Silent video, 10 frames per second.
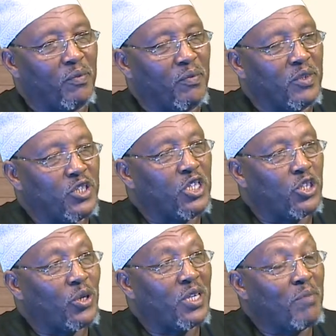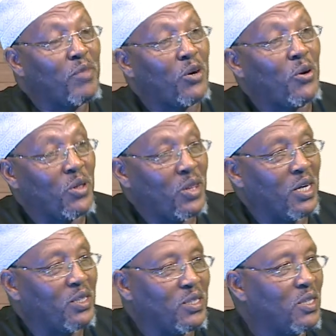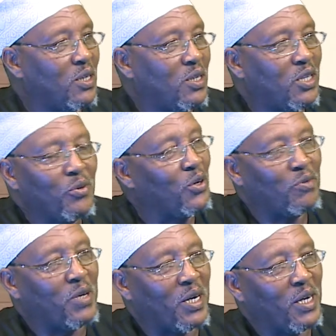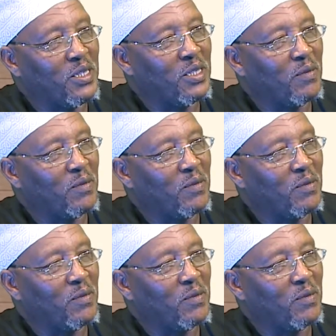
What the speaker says: she taught them the wrong things, they will not be right.